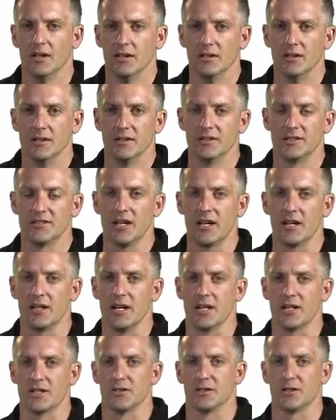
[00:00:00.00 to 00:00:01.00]
The second
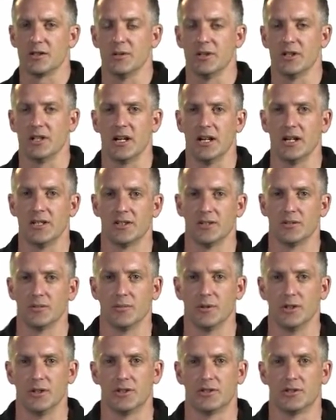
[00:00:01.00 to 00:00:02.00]
national communication,
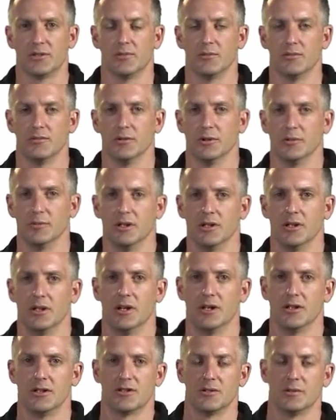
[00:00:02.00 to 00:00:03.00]
which will be
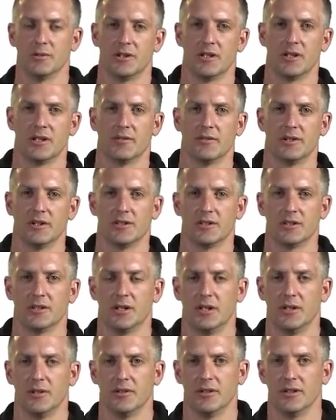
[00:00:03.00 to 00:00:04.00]
lodged with the convention
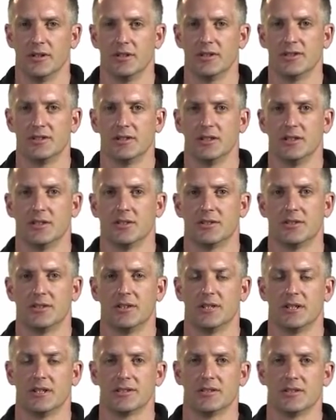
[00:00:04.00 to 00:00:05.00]
hopefully this year in
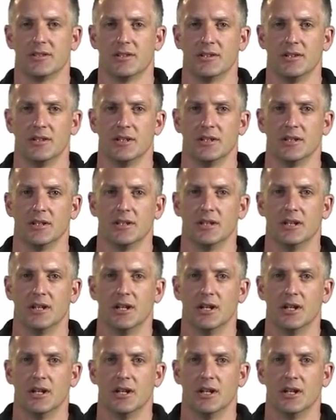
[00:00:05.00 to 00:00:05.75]
2013,